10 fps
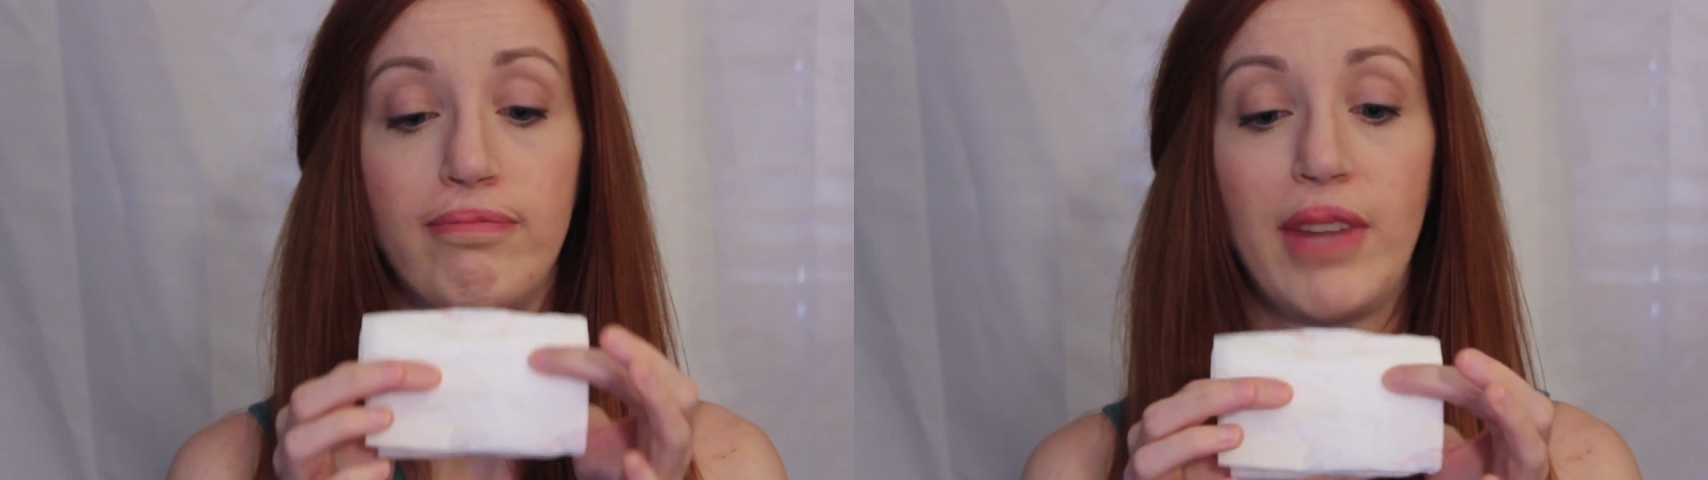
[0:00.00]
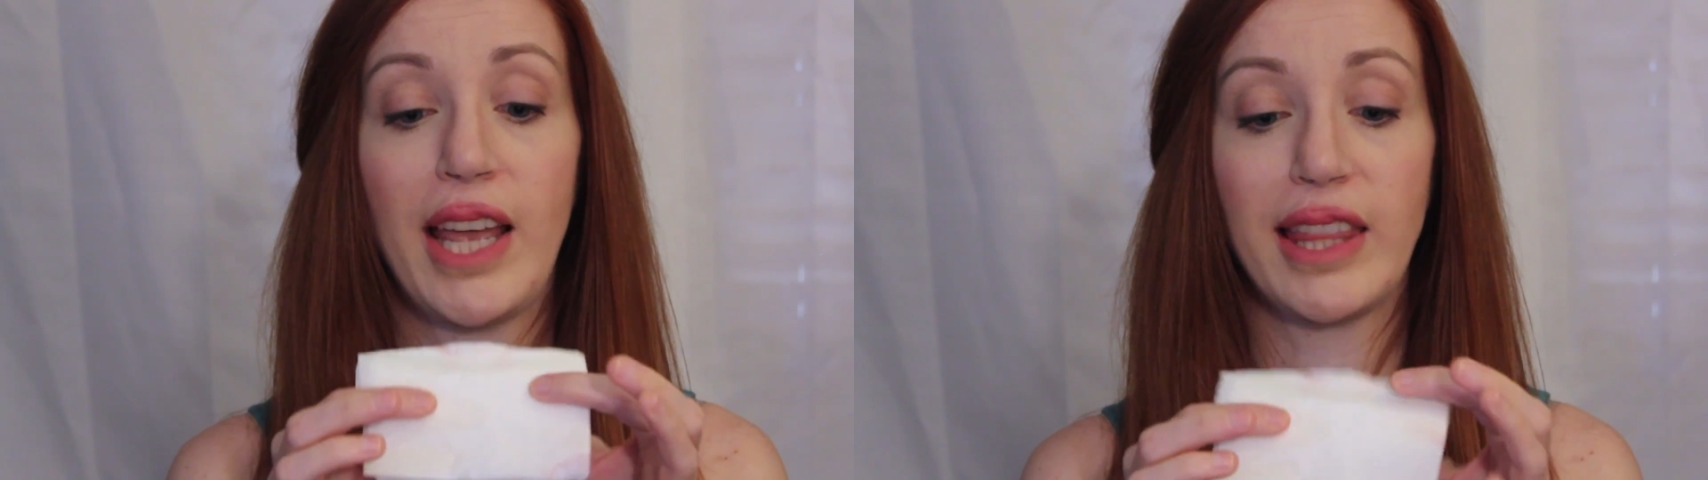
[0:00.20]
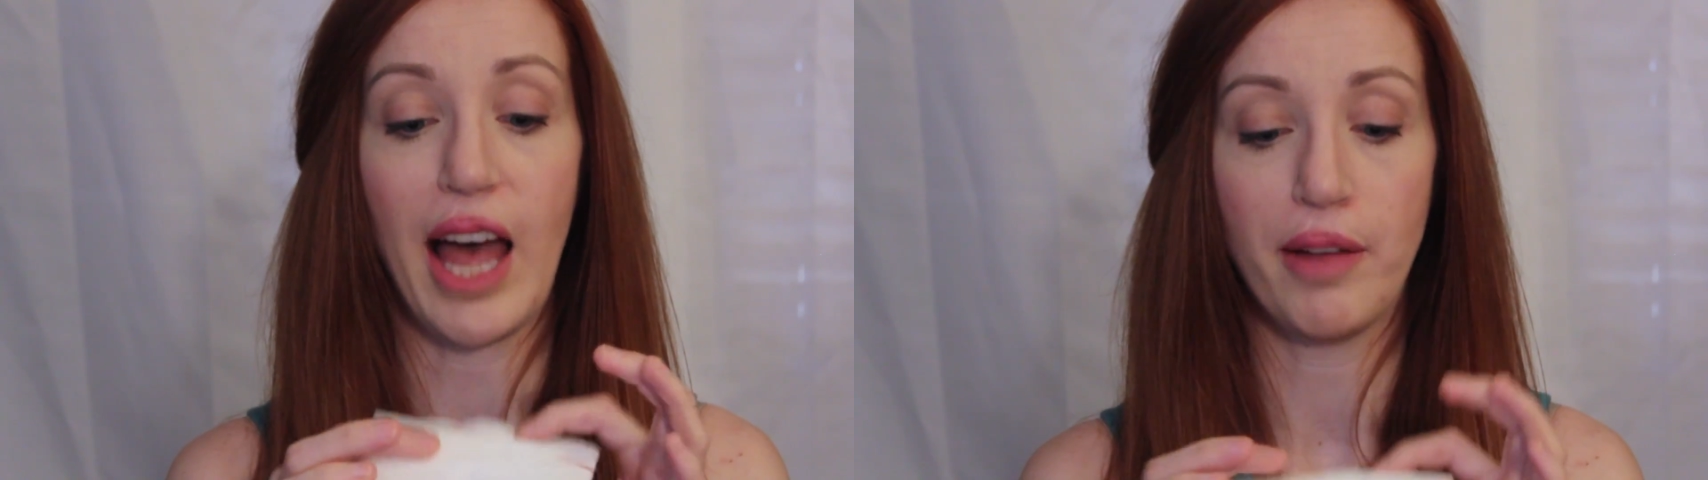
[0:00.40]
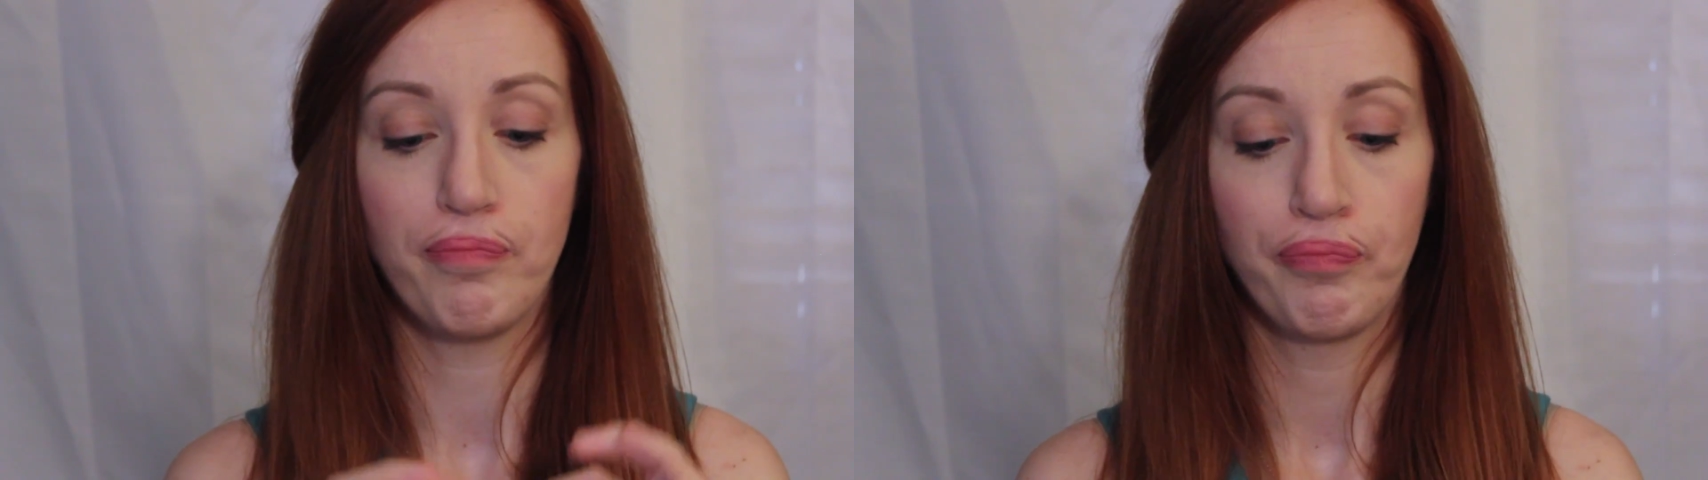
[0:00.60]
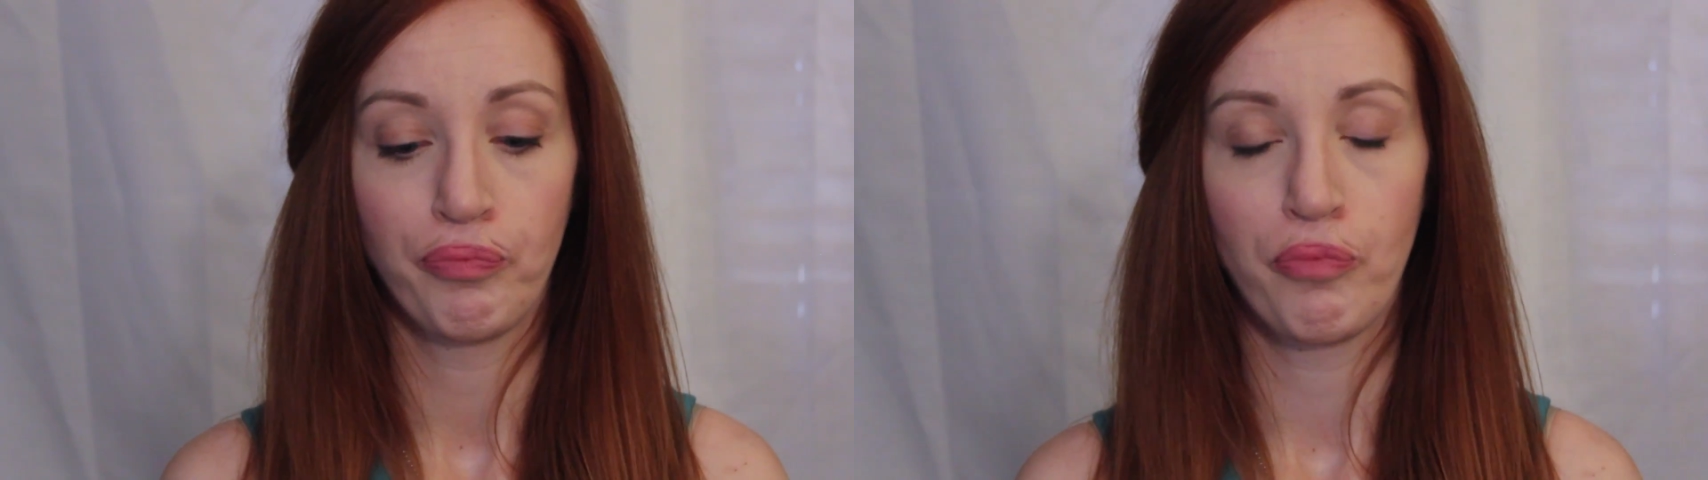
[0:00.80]
like that.
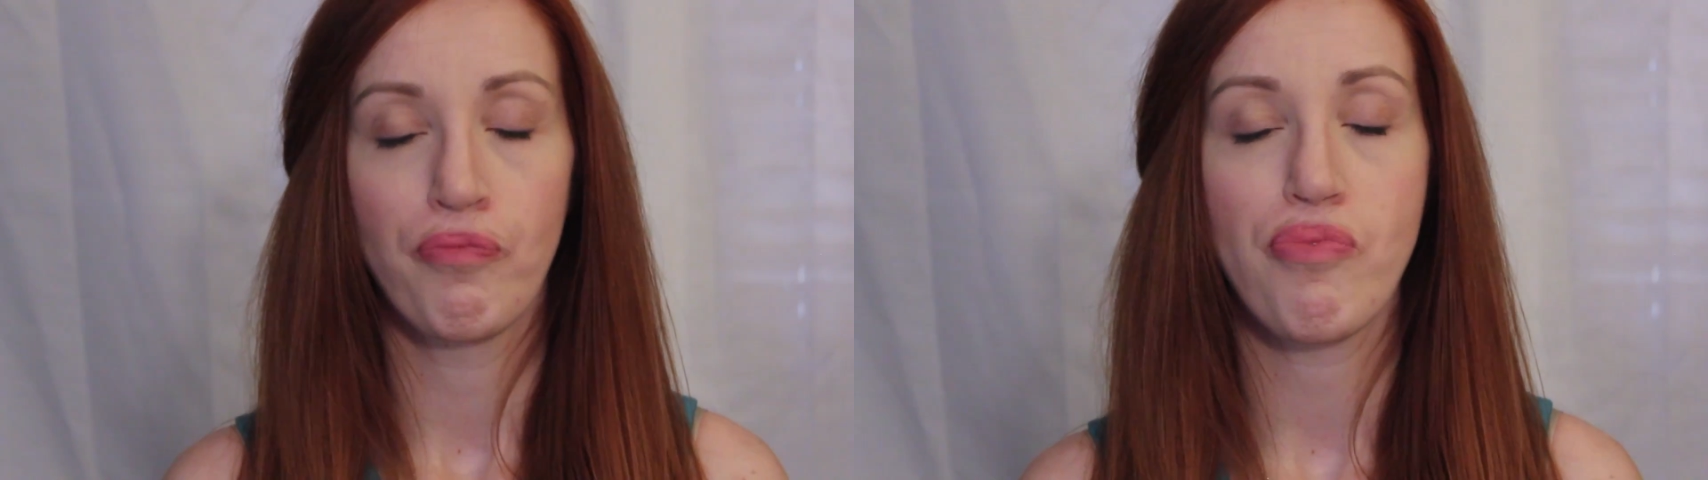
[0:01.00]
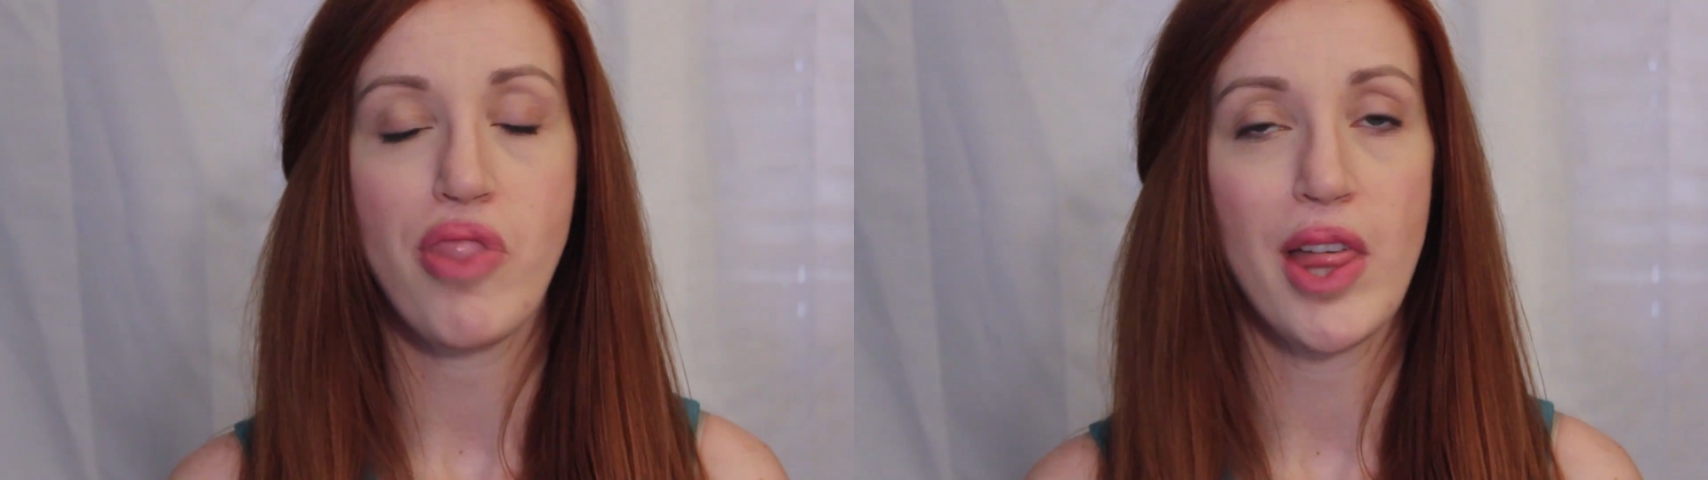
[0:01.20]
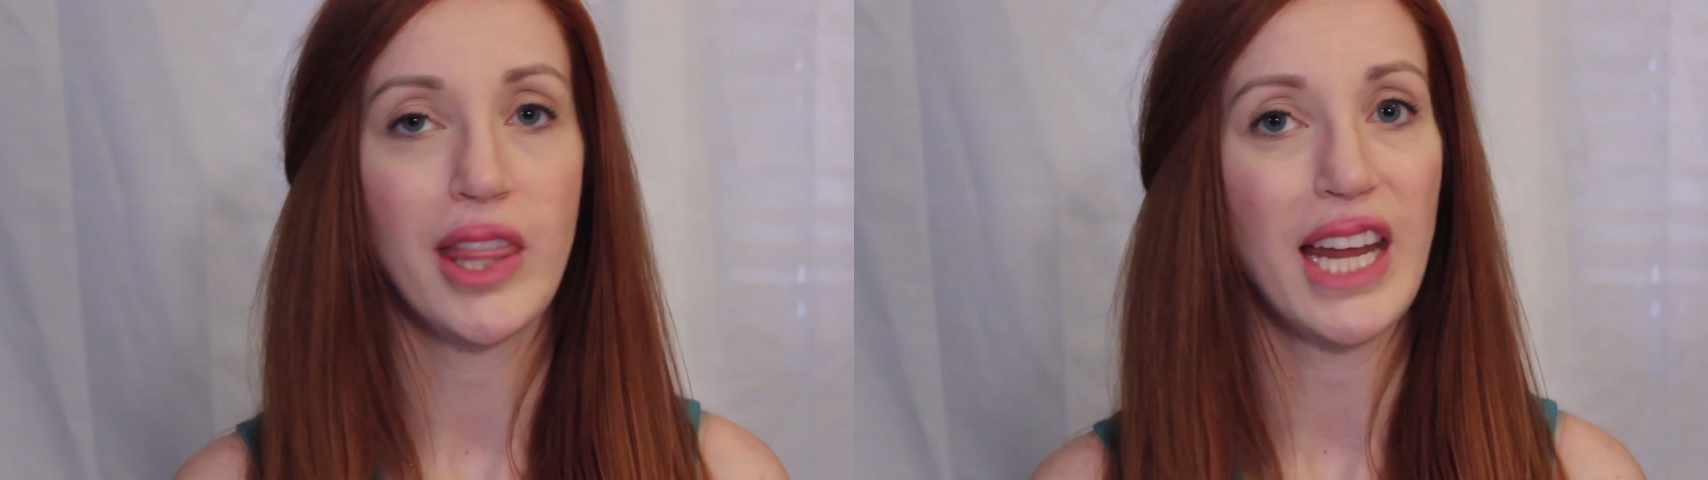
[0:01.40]
And